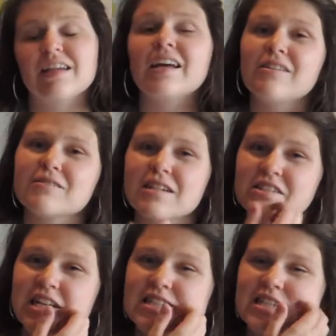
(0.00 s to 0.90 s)
And I know
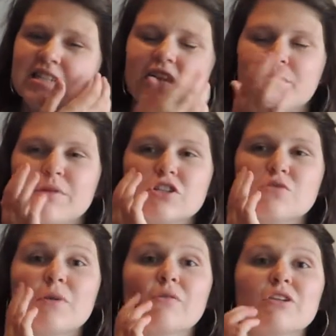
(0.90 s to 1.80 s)
sales tax isn't that
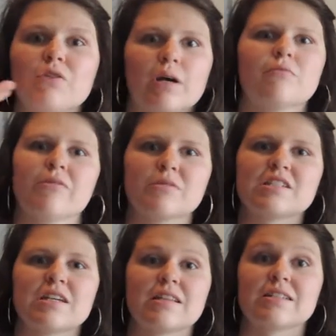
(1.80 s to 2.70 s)
much, but when you come from a
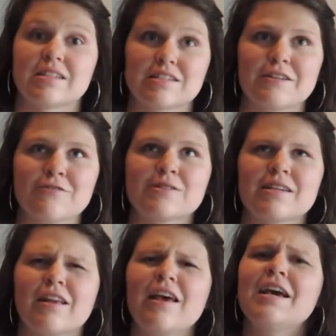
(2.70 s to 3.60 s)
state that doesn't use
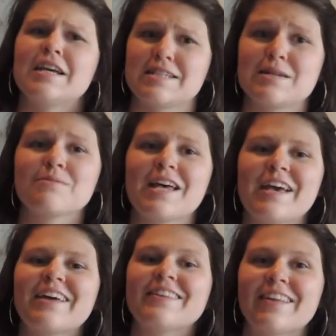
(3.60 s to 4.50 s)
it, it seems
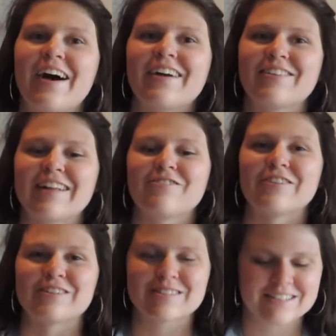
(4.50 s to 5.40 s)
like a lot at
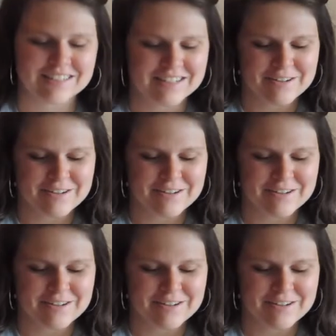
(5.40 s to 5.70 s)
first.